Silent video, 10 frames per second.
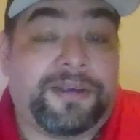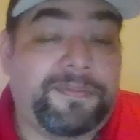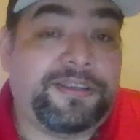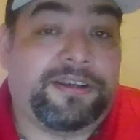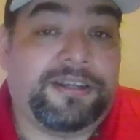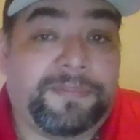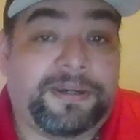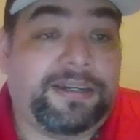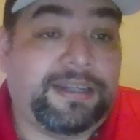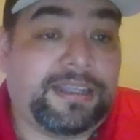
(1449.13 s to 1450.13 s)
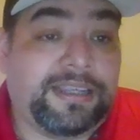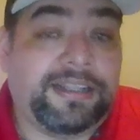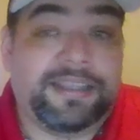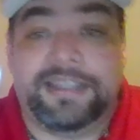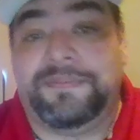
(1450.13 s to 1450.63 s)
be talking about it at the
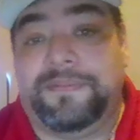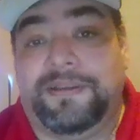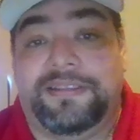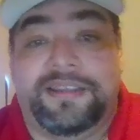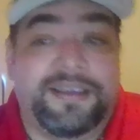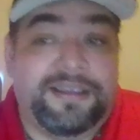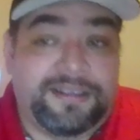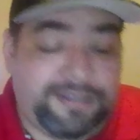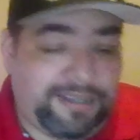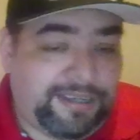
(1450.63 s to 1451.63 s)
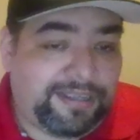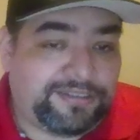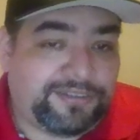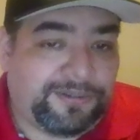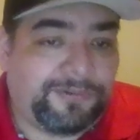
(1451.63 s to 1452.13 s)
end of this month.
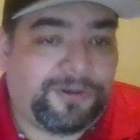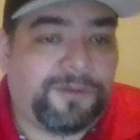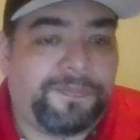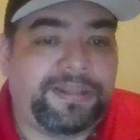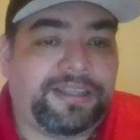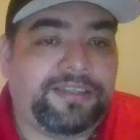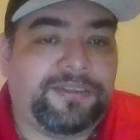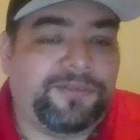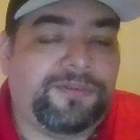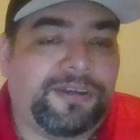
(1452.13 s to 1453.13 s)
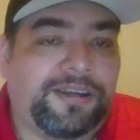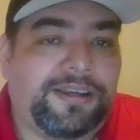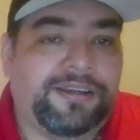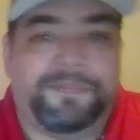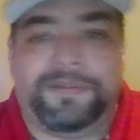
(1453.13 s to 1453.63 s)
And so we're hoping that they'll do
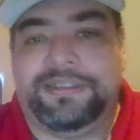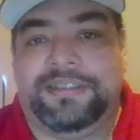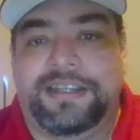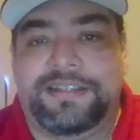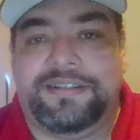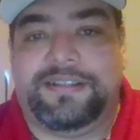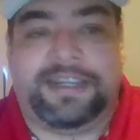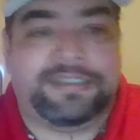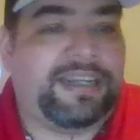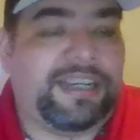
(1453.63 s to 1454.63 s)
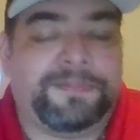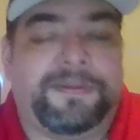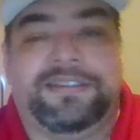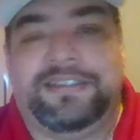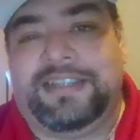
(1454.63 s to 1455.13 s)
a good presentation. Like I said,
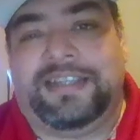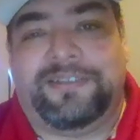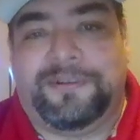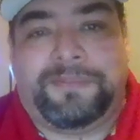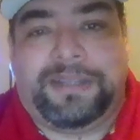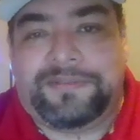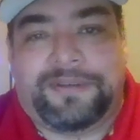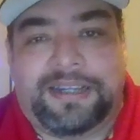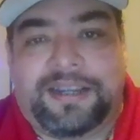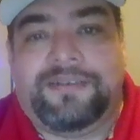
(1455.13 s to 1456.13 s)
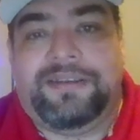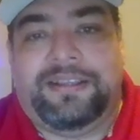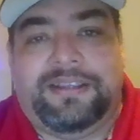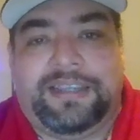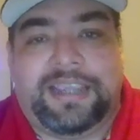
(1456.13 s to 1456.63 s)
Xbox is like third place right now
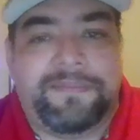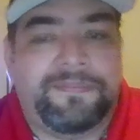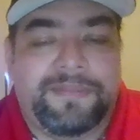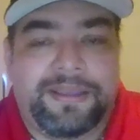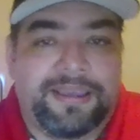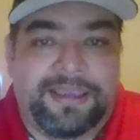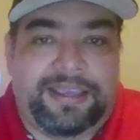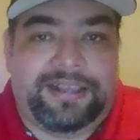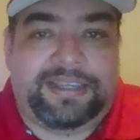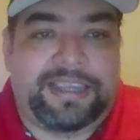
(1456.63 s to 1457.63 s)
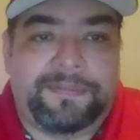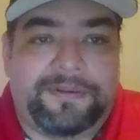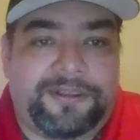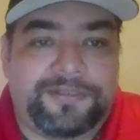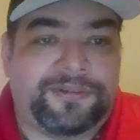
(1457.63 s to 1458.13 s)
in the game
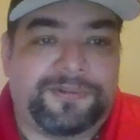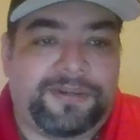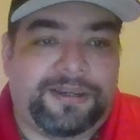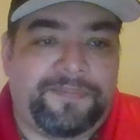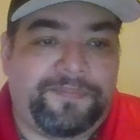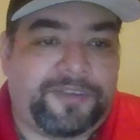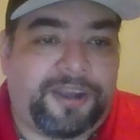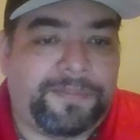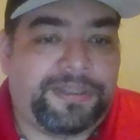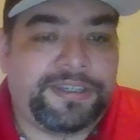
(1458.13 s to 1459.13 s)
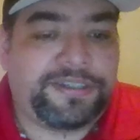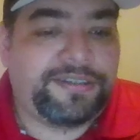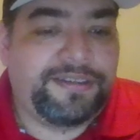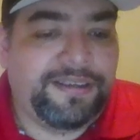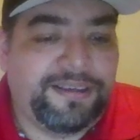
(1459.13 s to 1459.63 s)
console
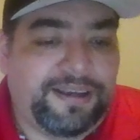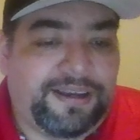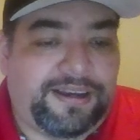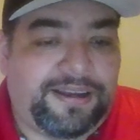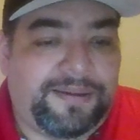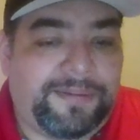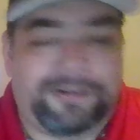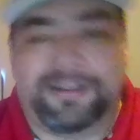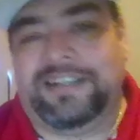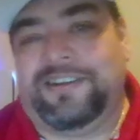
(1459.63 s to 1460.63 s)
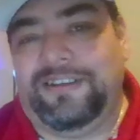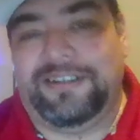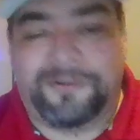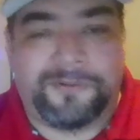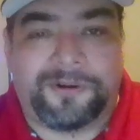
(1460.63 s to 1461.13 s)
competition. I don't like calling
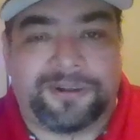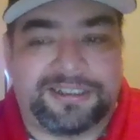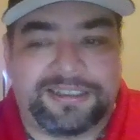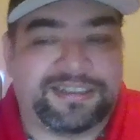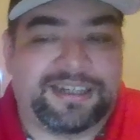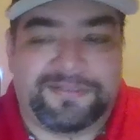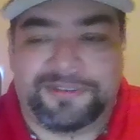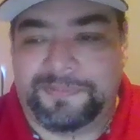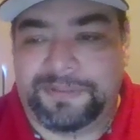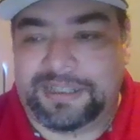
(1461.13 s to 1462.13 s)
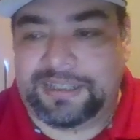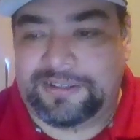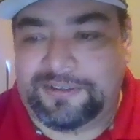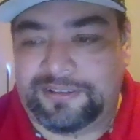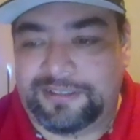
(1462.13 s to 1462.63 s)
it a war because it's kind of stupid that they
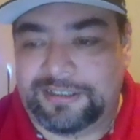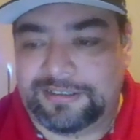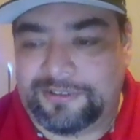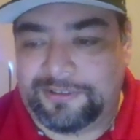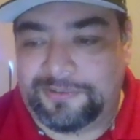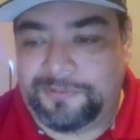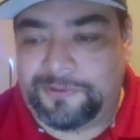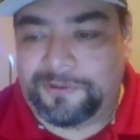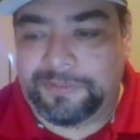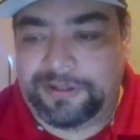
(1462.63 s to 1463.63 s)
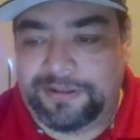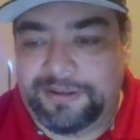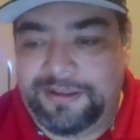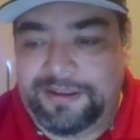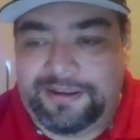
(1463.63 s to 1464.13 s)
call it's called a war. But
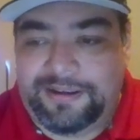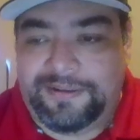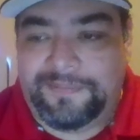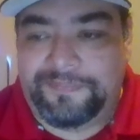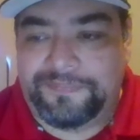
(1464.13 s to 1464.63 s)
um,